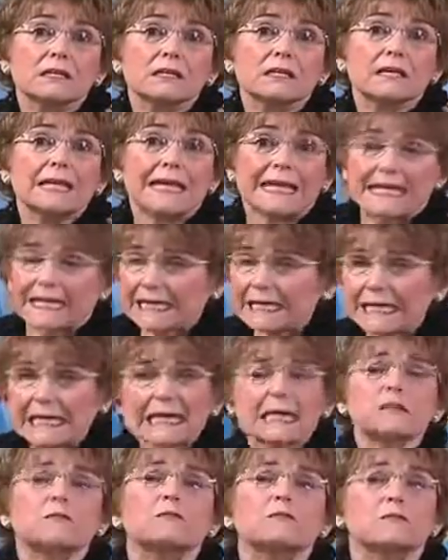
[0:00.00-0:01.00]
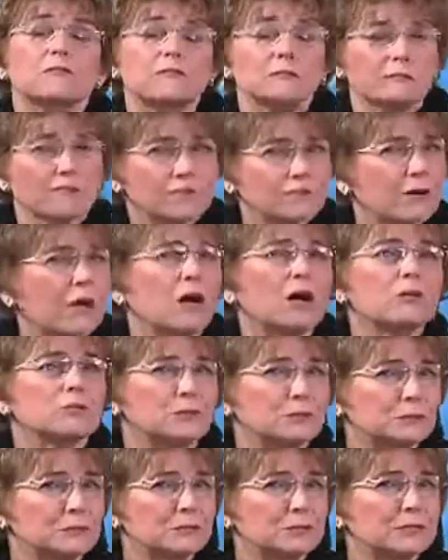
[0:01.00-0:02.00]
he had
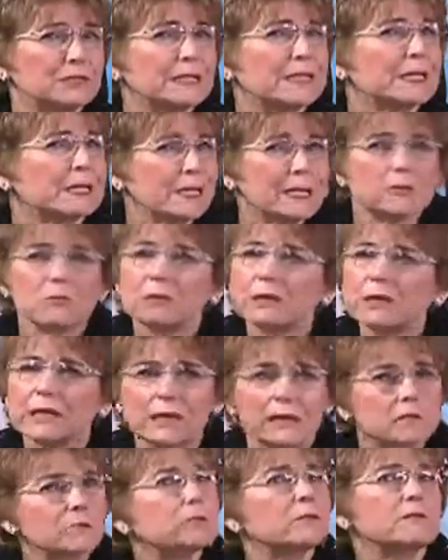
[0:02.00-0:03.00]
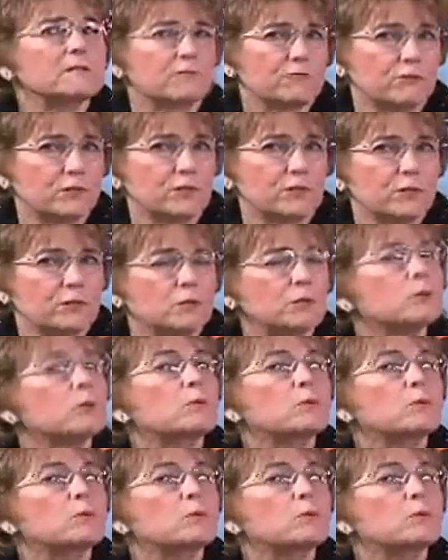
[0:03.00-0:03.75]
followed Abraham, we feel,